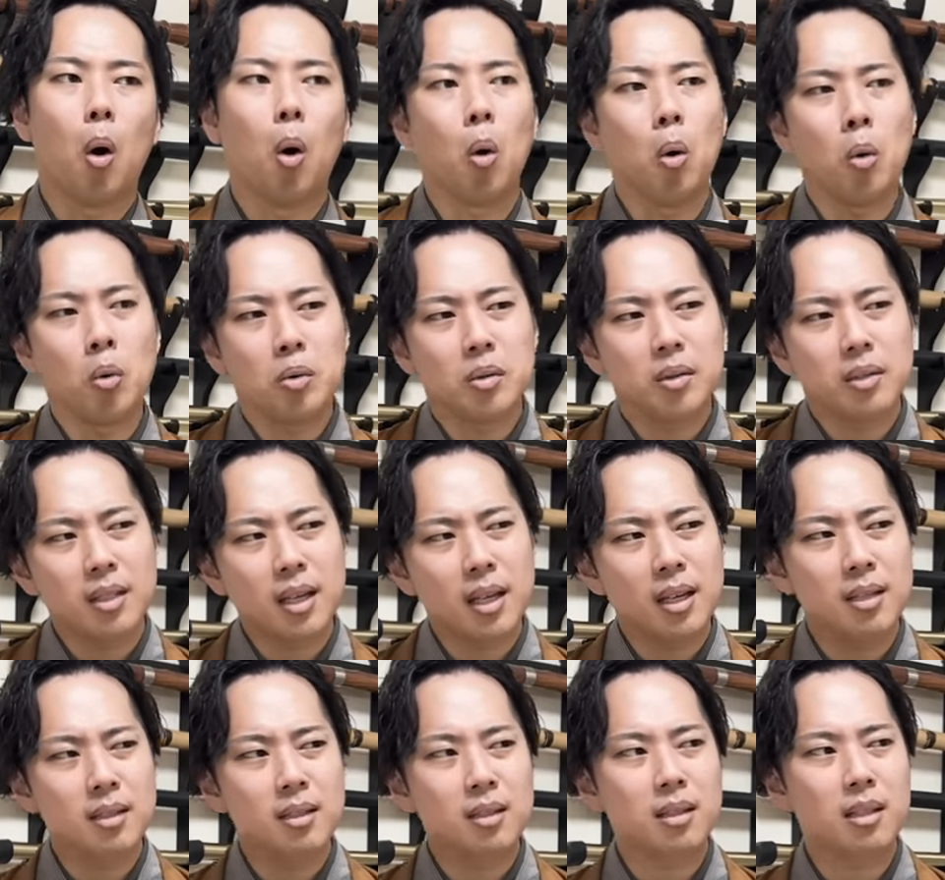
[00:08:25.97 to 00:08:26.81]

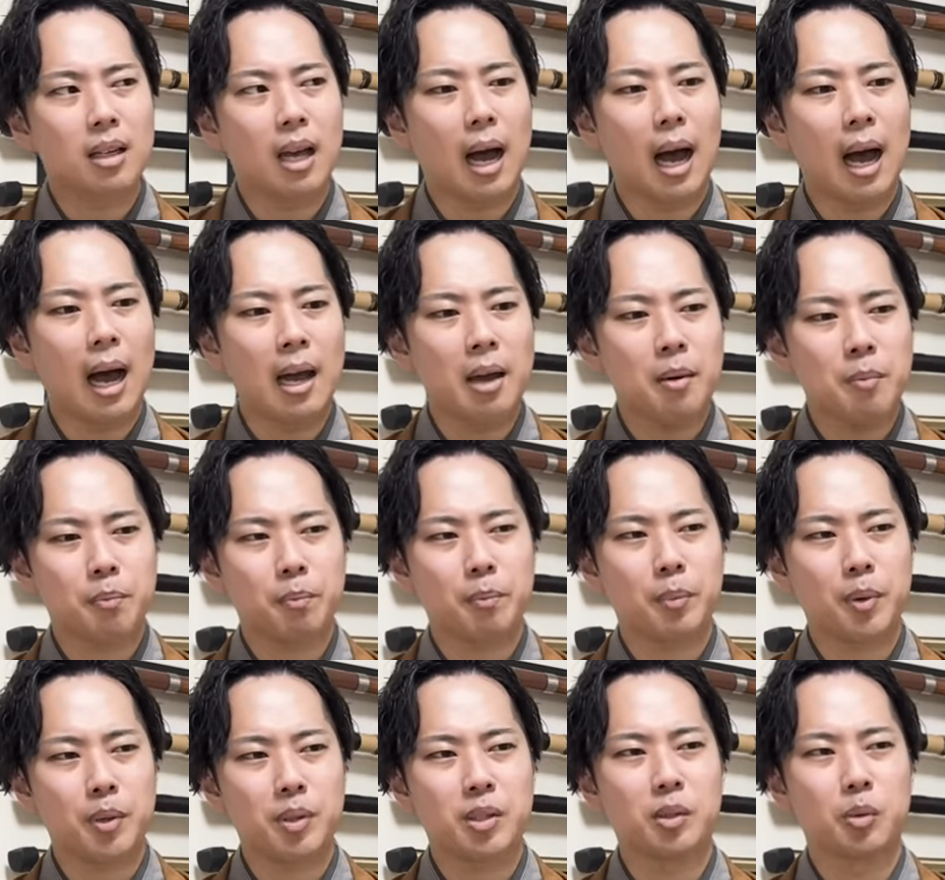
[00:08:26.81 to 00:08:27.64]
Onsens, I
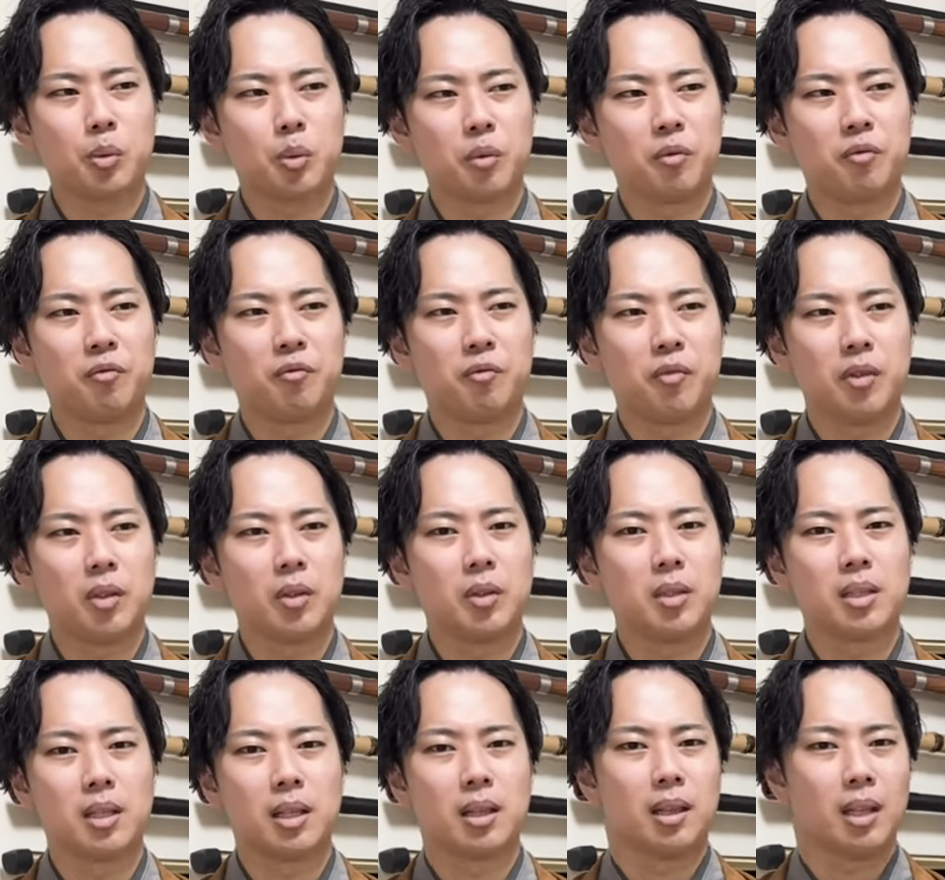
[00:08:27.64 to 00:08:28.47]
personally would feel
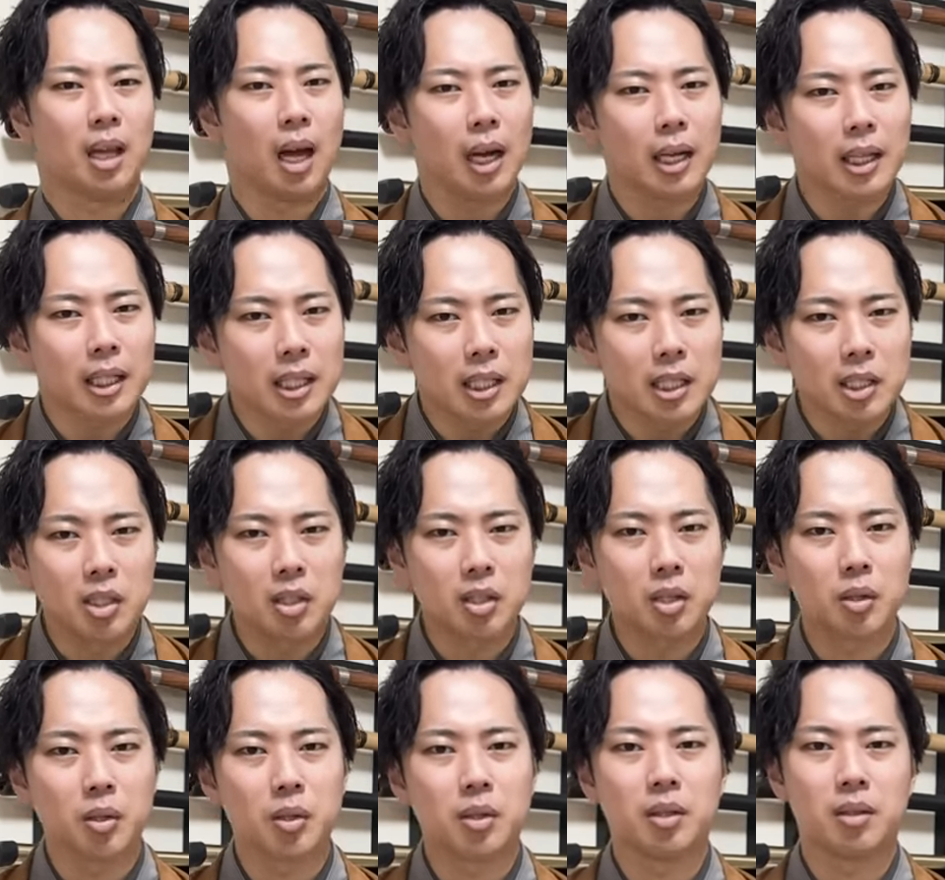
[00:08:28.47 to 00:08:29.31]
is a lot
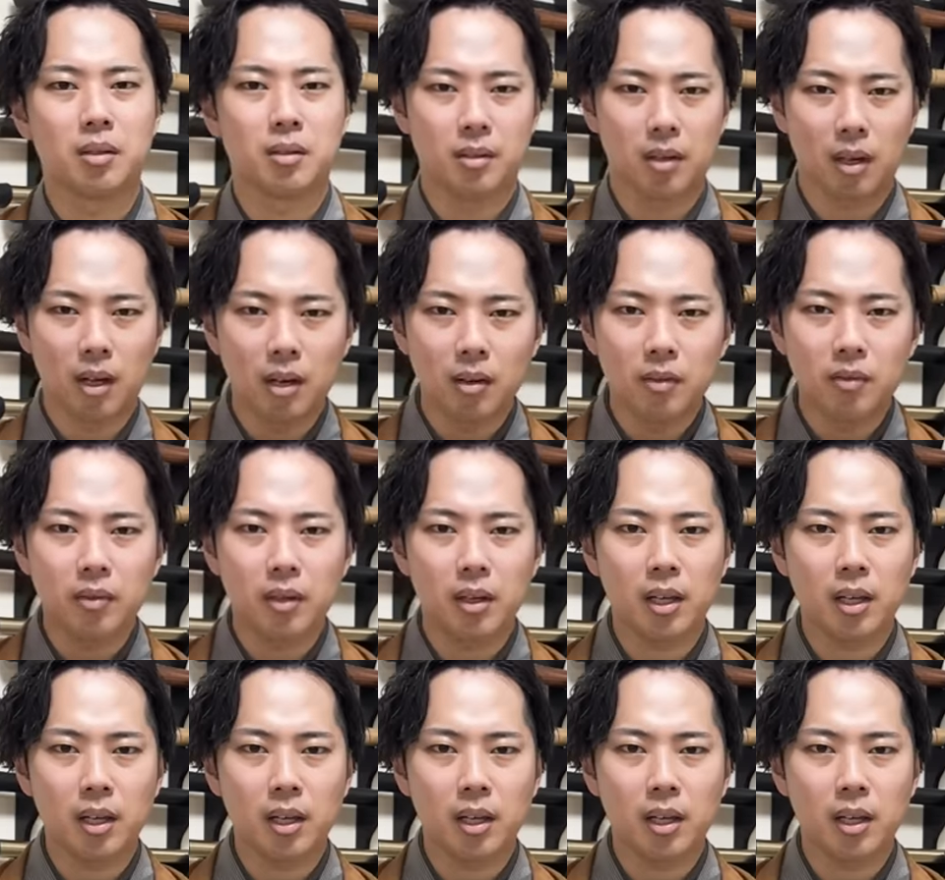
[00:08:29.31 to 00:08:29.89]
easier to solve.